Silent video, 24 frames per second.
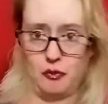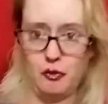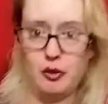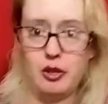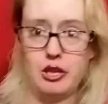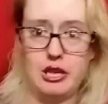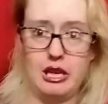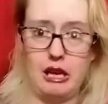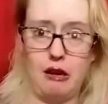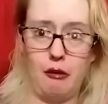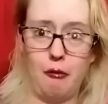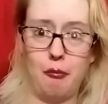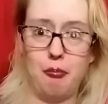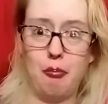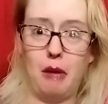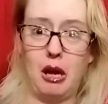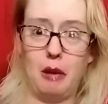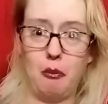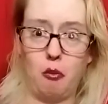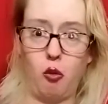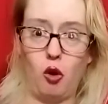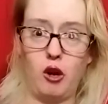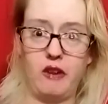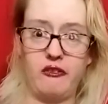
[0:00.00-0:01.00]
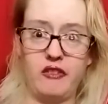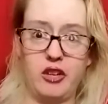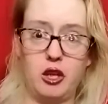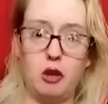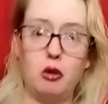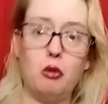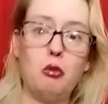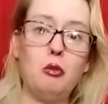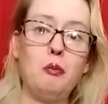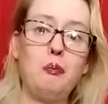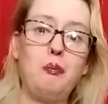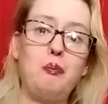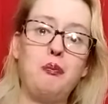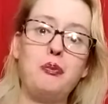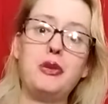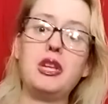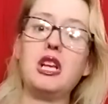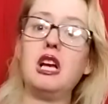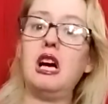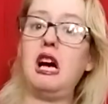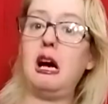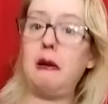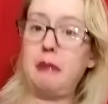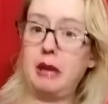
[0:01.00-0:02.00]
you know, my point of view
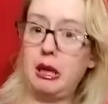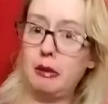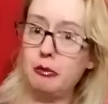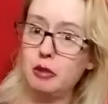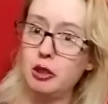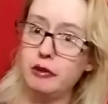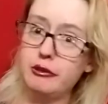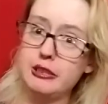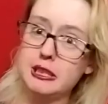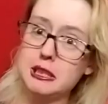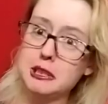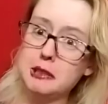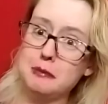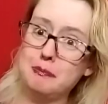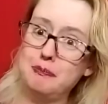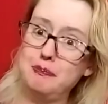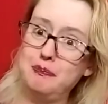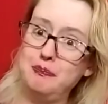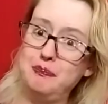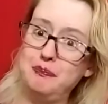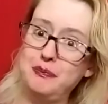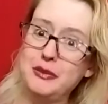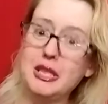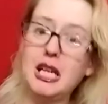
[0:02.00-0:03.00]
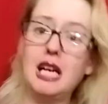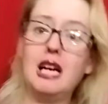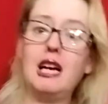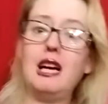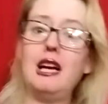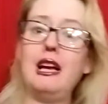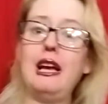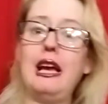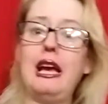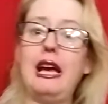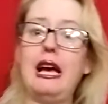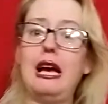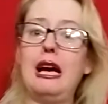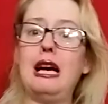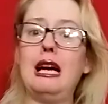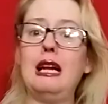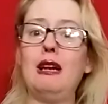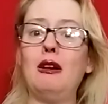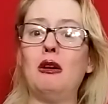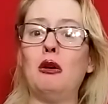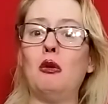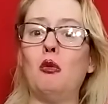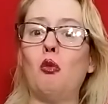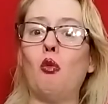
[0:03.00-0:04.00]
about movies
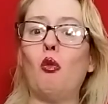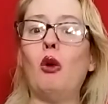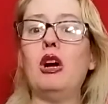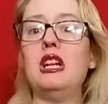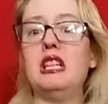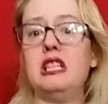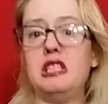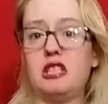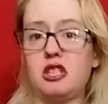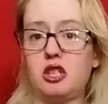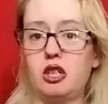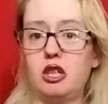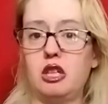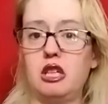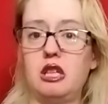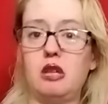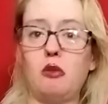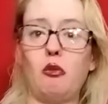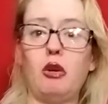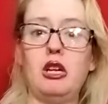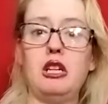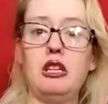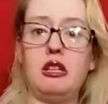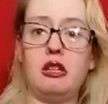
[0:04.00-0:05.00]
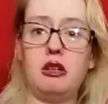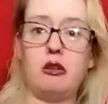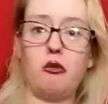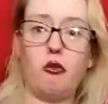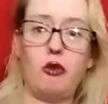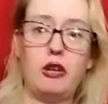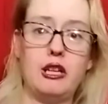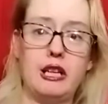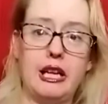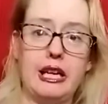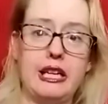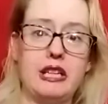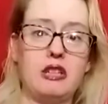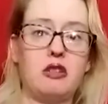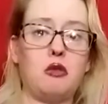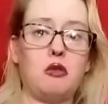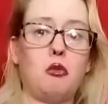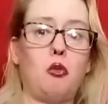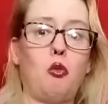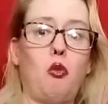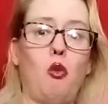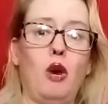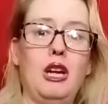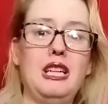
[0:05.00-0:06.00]
and what is good, what relates,
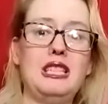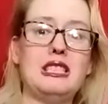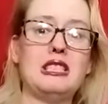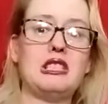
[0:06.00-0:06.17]
what